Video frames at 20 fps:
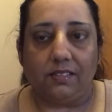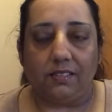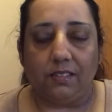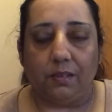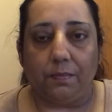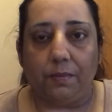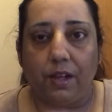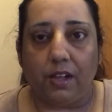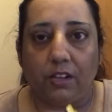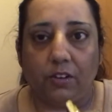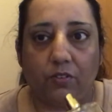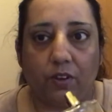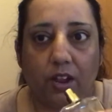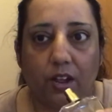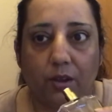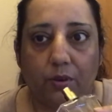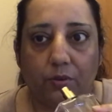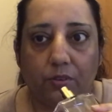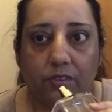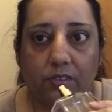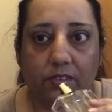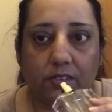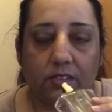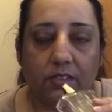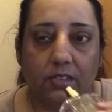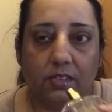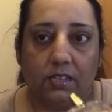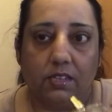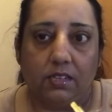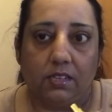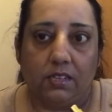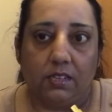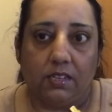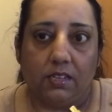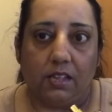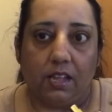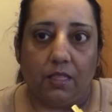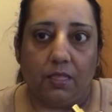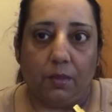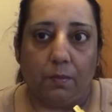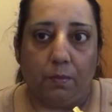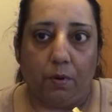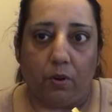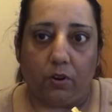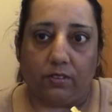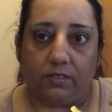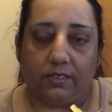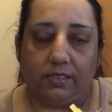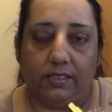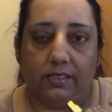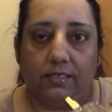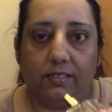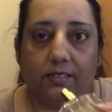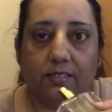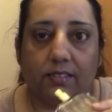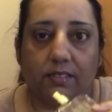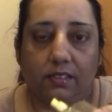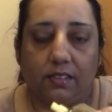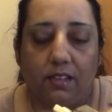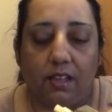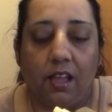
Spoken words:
in the background and the boxes.